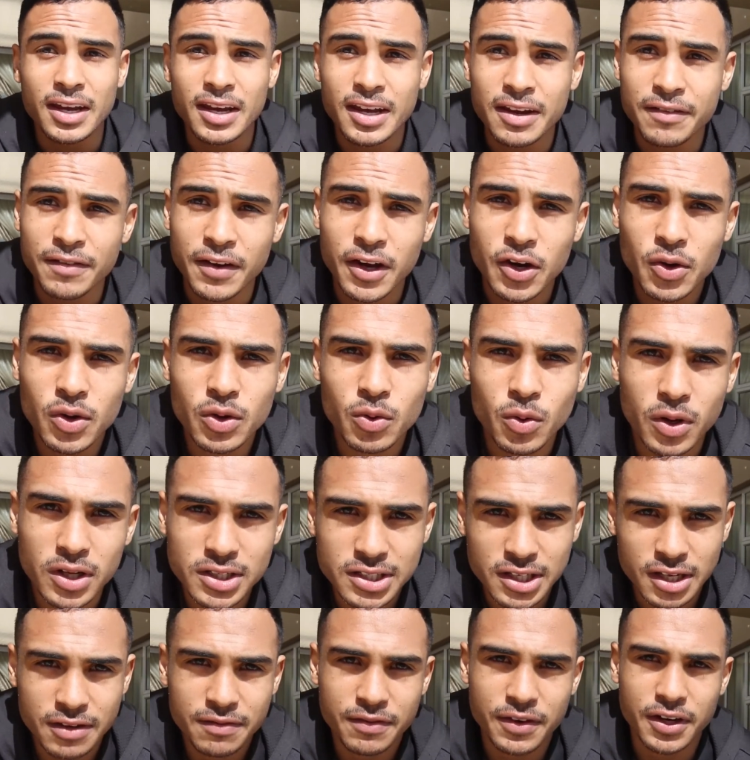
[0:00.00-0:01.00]
If anyone
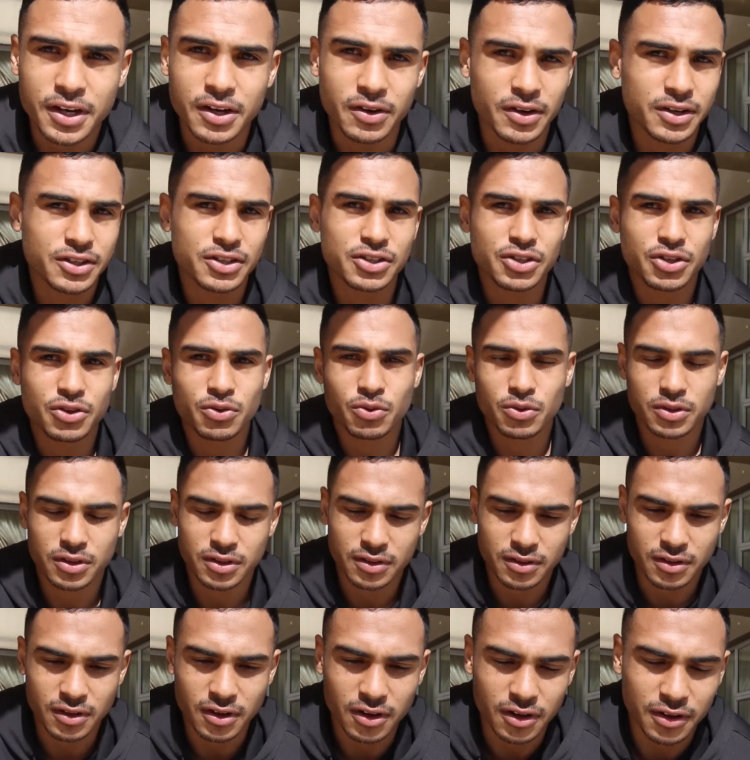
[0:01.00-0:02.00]
watched that video and just thought,
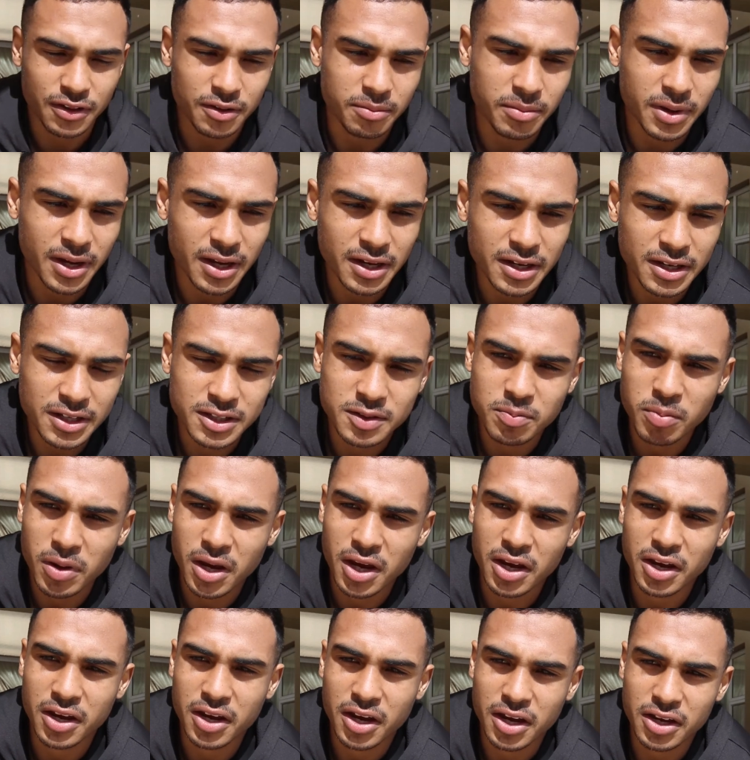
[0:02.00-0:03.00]
oh, the man eats
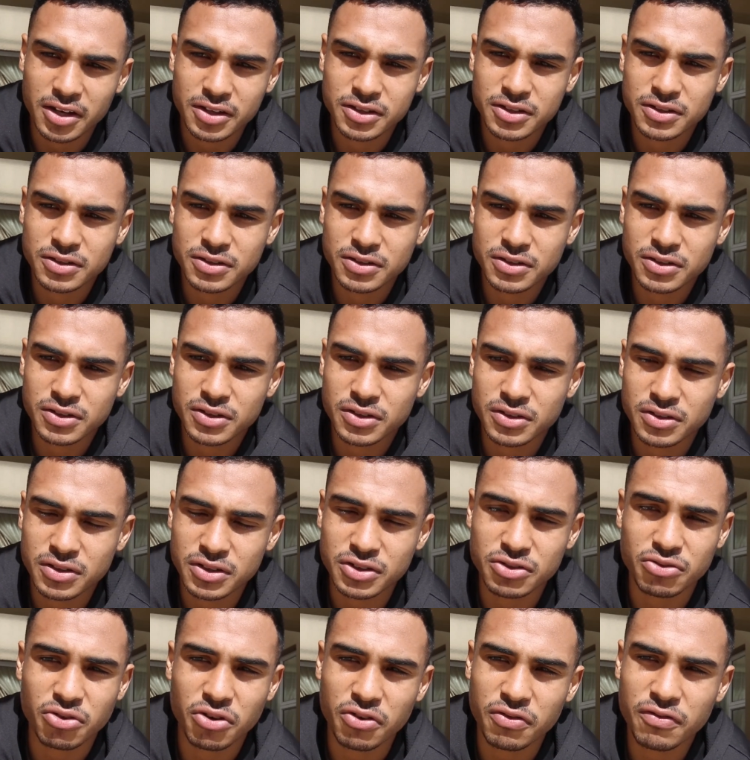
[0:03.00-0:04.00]
pancakes,
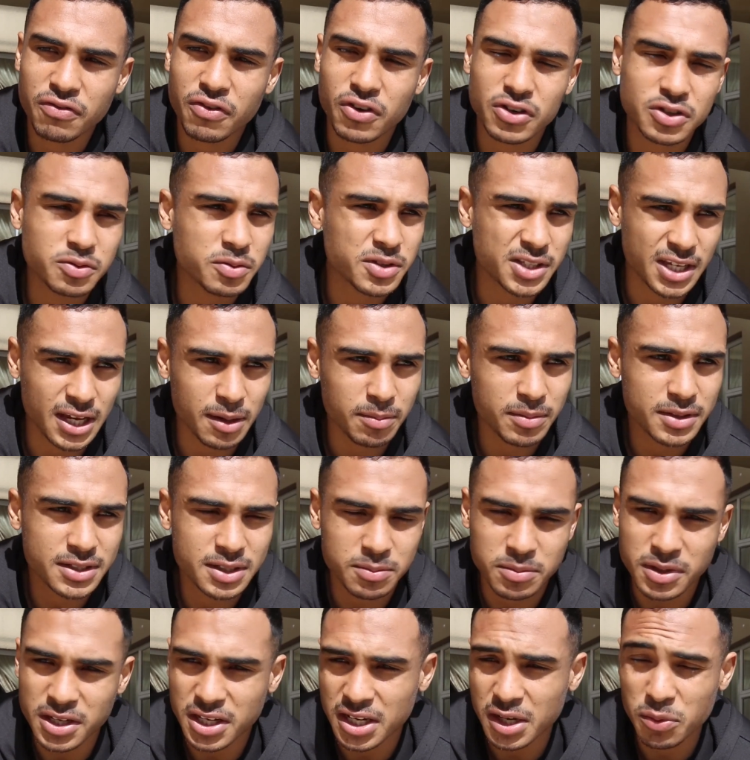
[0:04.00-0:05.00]
he's got a fast
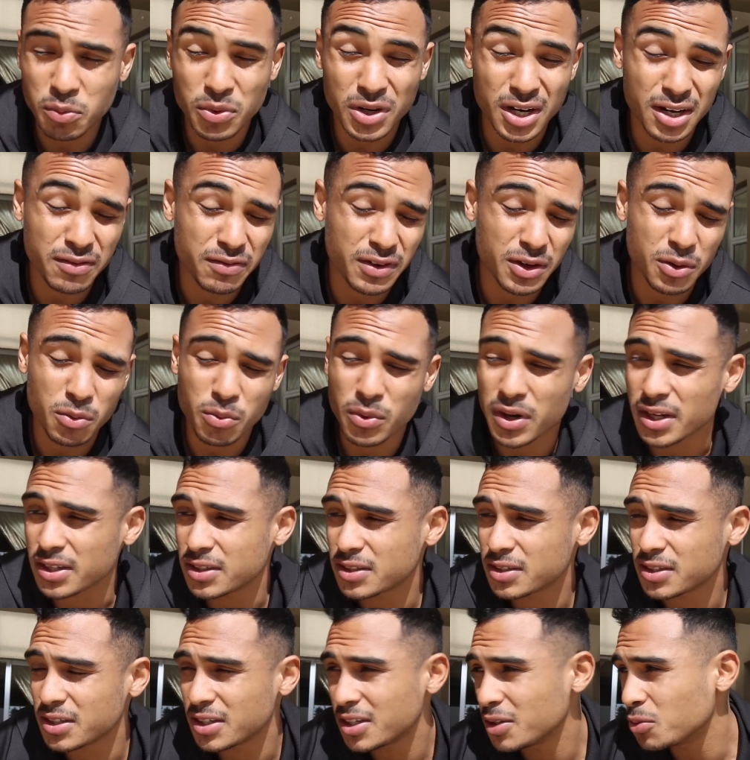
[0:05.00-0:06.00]
metabolism, he can eat whatever he
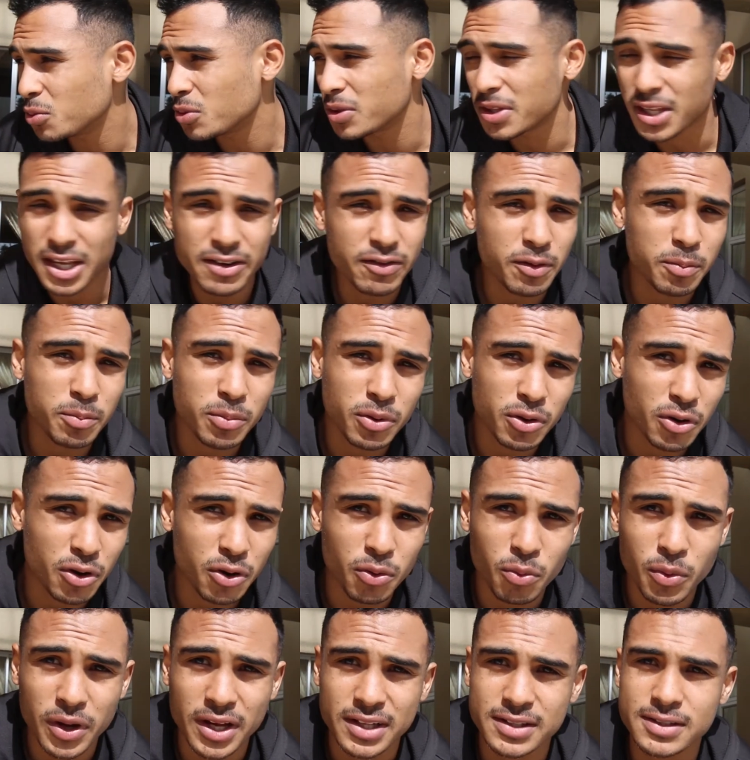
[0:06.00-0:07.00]
wants, he will never put
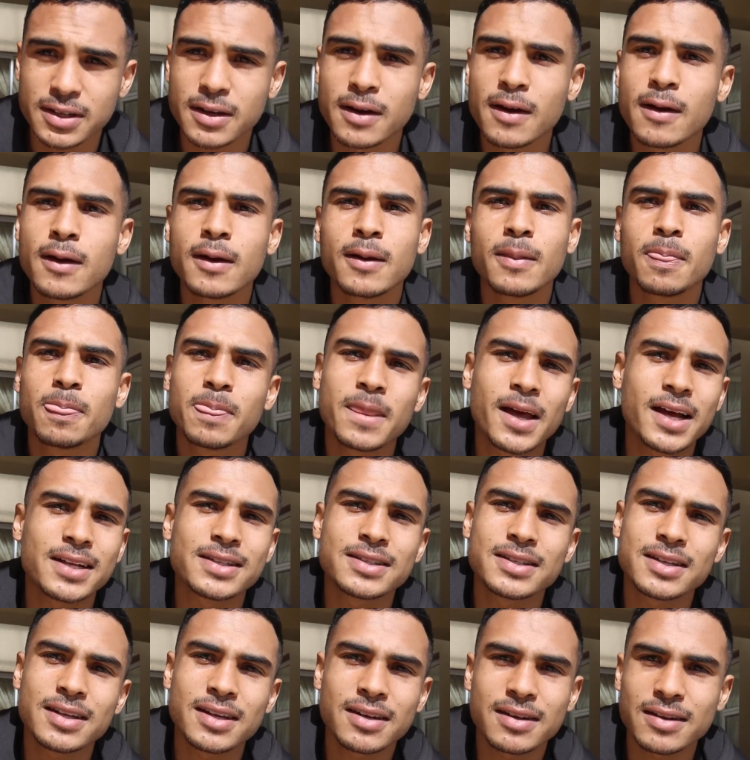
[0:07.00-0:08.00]
on weight,
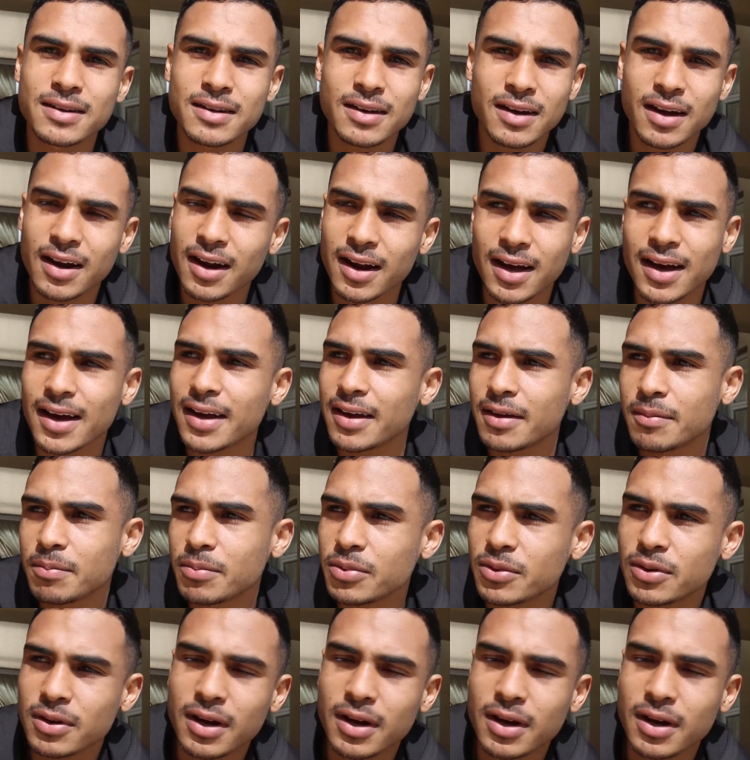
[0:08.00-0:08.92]
that's a lie.